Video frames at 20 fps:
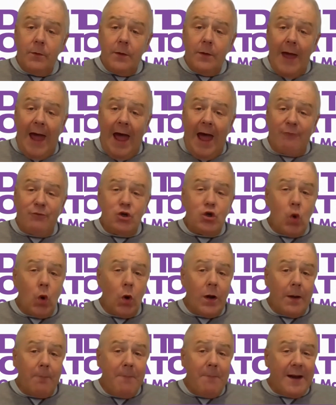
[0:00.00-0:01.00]
Have
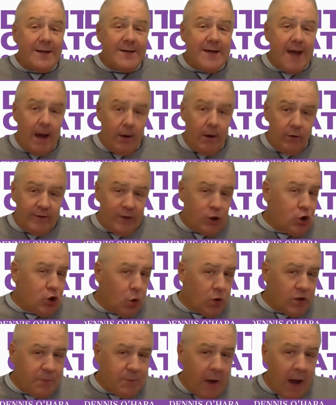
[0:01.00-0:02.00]
short meta titles, as
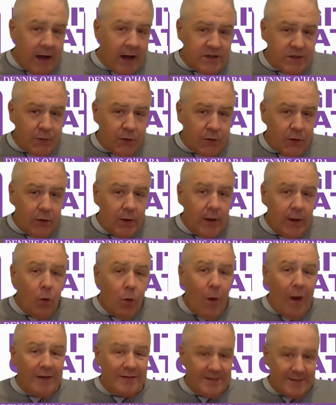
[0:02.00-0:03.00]
short as possible,
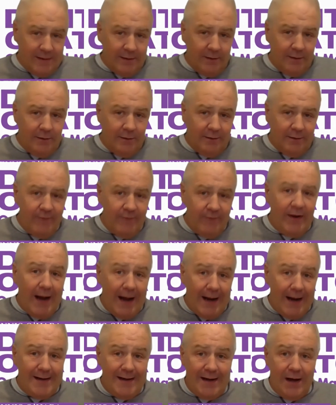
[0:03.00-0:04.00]
while still giving an
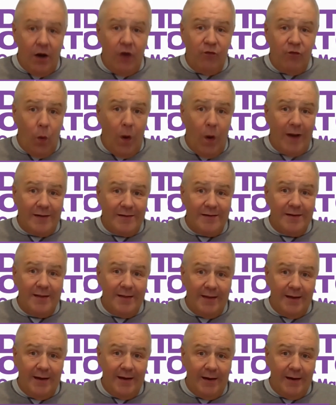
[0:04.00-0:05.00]
idea of what
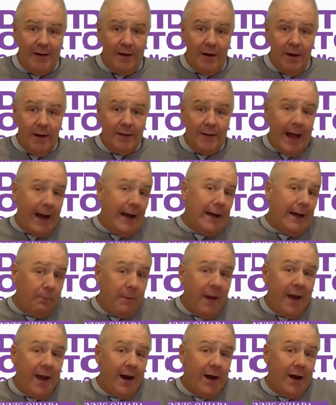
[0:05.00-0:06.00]
the landing
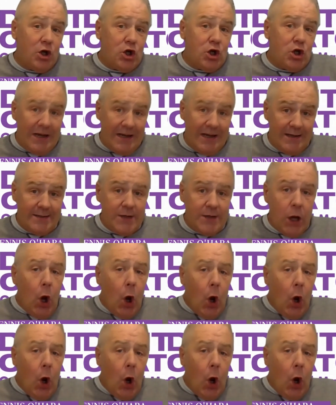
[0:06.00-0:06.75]
page is.